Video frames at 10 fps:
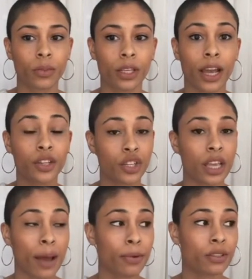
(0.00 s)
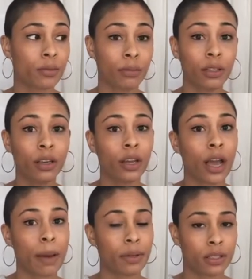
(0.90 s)
it actually happened to me, and it
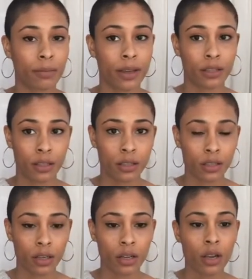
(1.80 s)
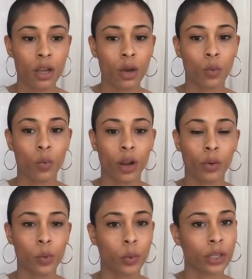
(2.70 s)
happened to my sister,
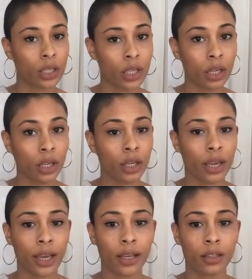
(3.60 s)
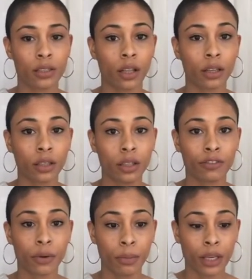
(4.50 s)
where we were eating. And luckily
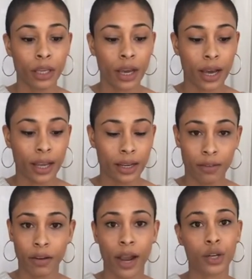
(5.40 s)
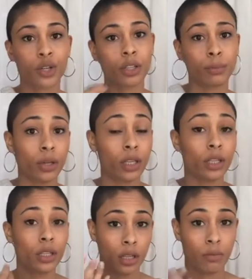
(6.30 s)
for me, I never actually put
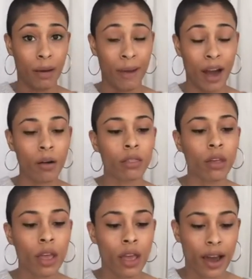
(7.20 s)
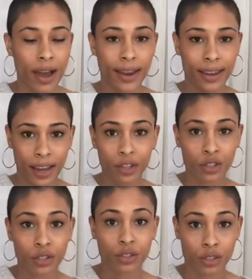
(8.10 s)
it in my mouth. I
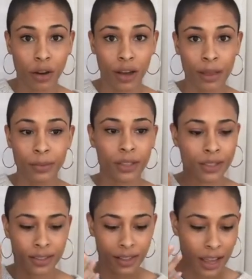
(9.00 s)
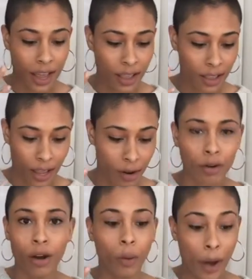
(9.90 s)
actually saw it because, I
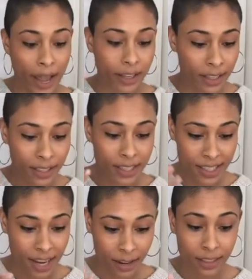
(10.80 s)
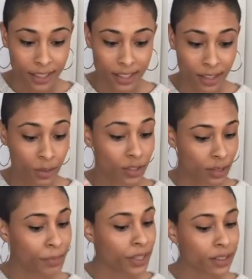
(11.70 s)
don't know, I can detect these things when
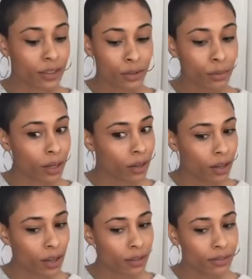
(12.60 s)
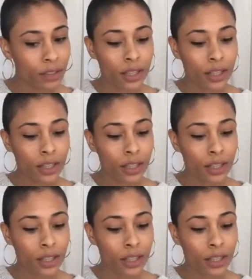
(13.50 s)
something's a little bit off.